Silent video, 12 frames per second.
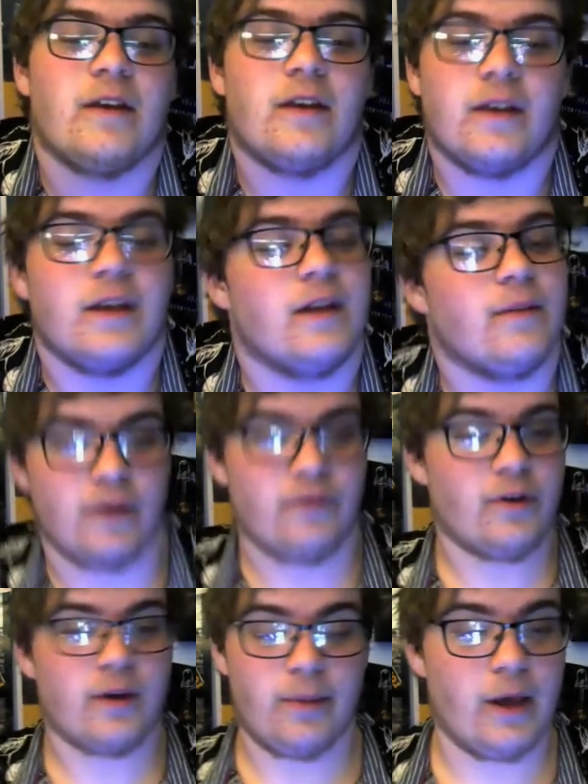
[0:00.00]
getting my
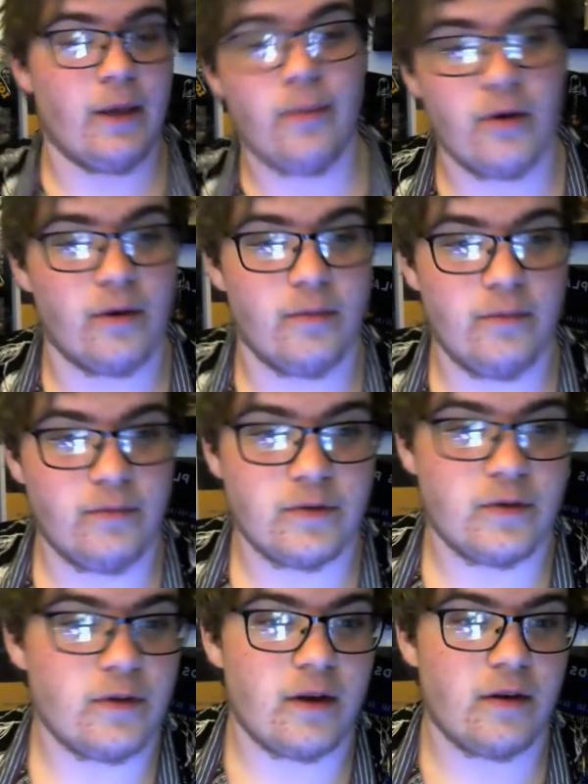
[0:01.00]
fucking paper up
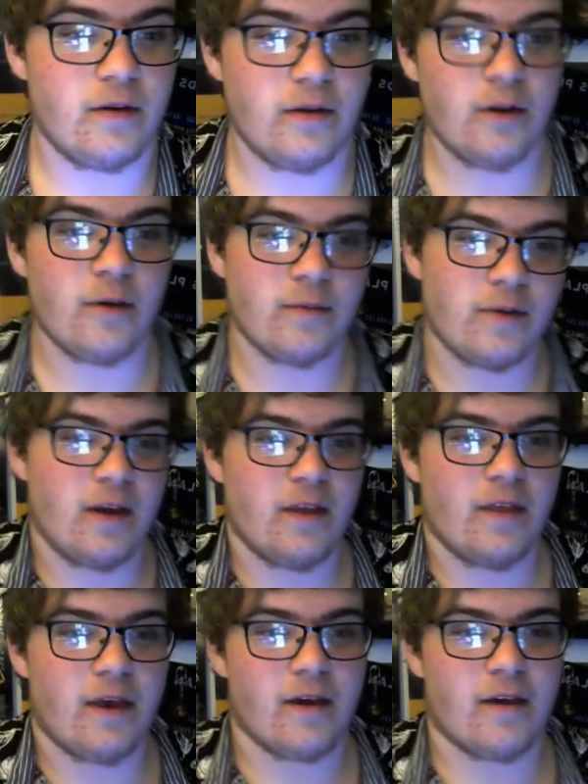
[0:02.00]
so then you know what i'm saying
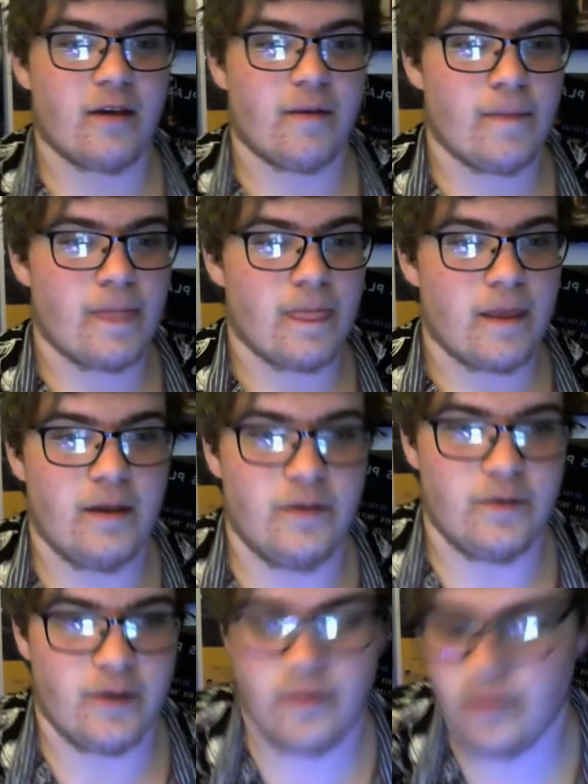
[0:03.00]
like
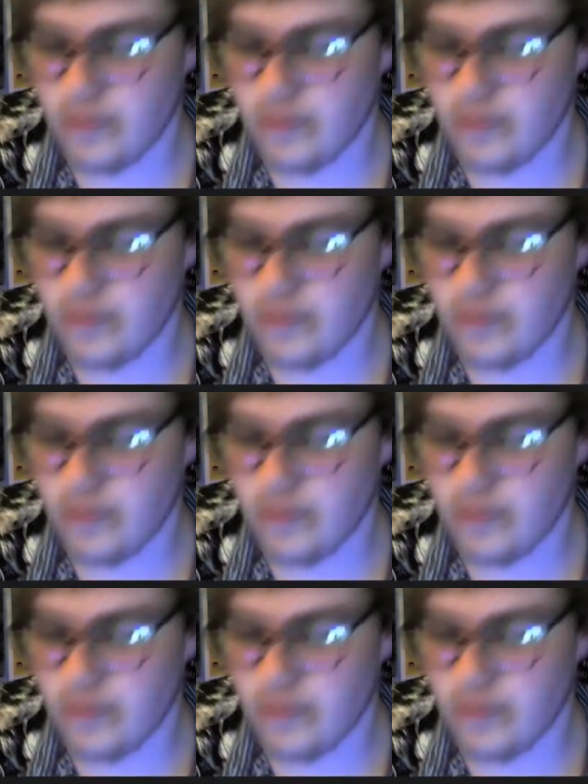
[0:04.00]
enjoying it.